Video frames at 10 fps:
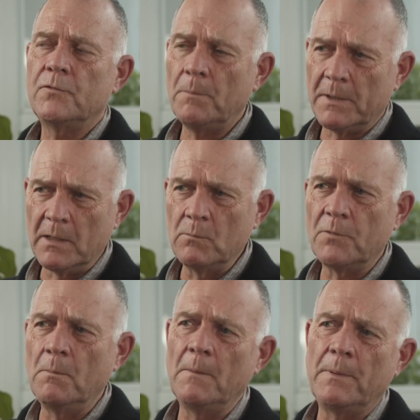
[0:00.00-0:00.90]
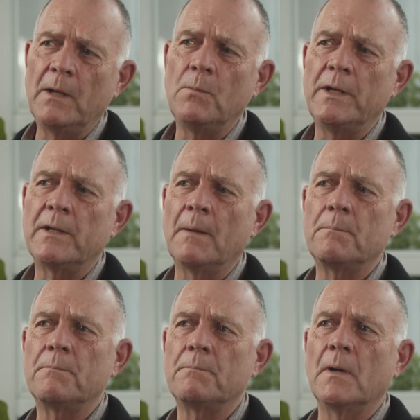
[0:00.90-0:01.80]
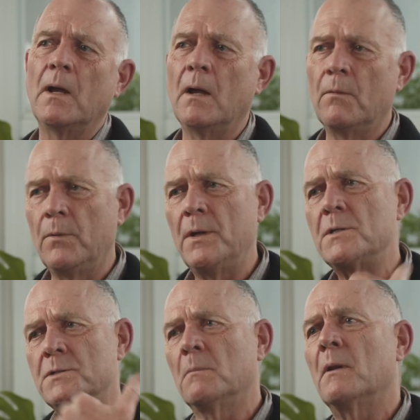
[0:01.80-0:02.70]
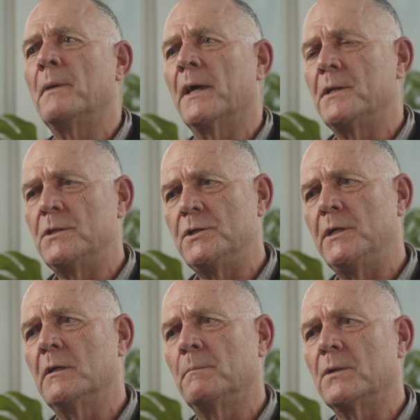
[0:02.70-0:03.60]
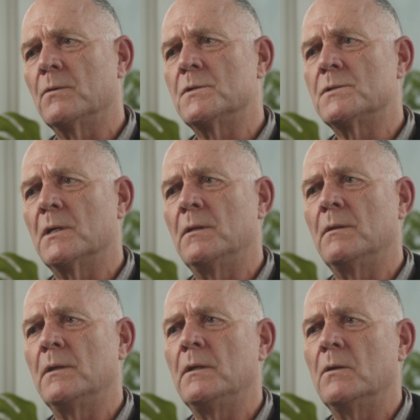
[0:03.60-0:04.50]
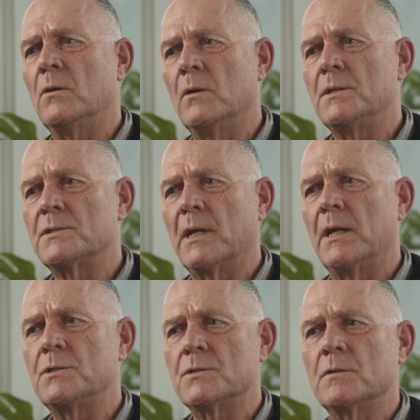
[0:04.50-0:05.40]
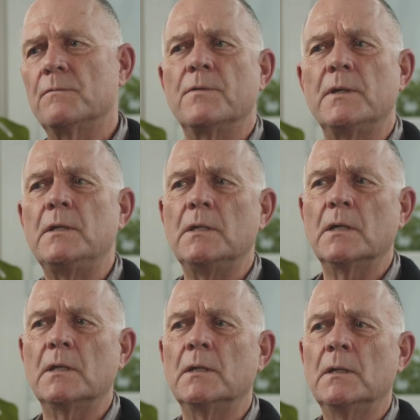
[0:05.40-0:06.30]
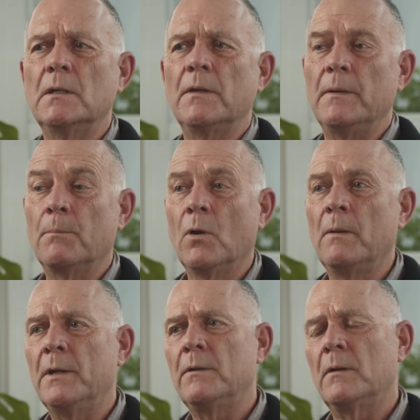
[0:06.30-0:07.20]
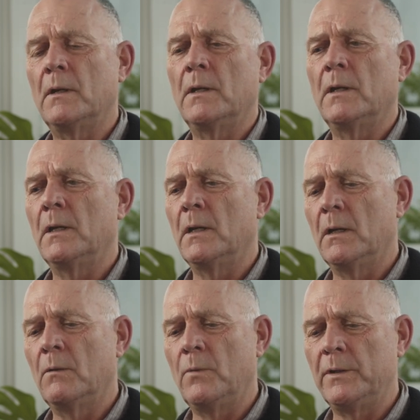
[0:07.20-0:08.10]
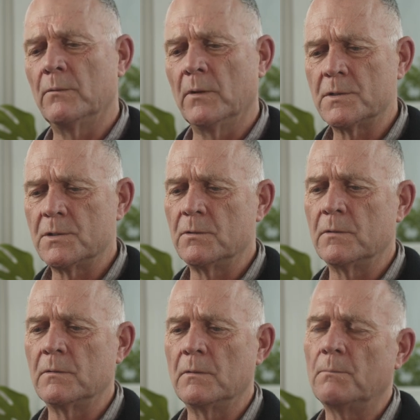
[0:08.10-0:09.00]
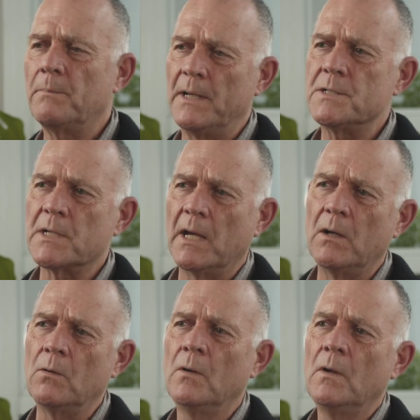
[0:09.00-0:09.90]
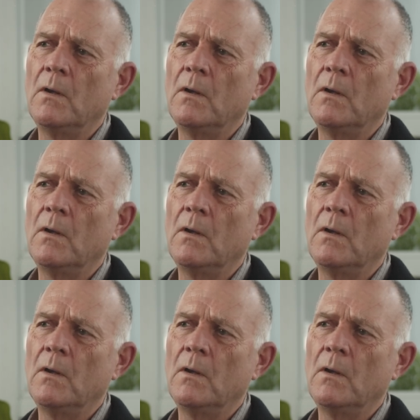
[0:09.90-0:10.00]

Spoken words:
To begin with, my pay went up a reasonable amount each year because in the early stages of the employment, when you're on a certain pay scale,